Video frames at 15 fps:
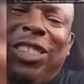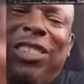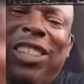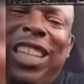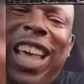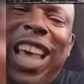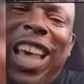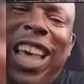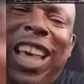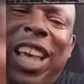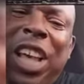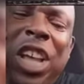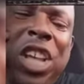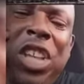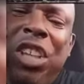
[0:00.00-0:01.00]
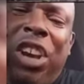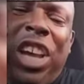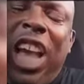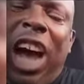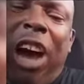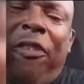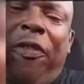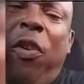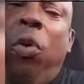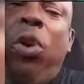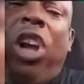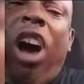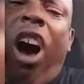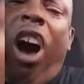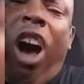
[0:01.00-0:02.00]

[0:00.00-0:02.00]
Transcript: tell you today. You can't fool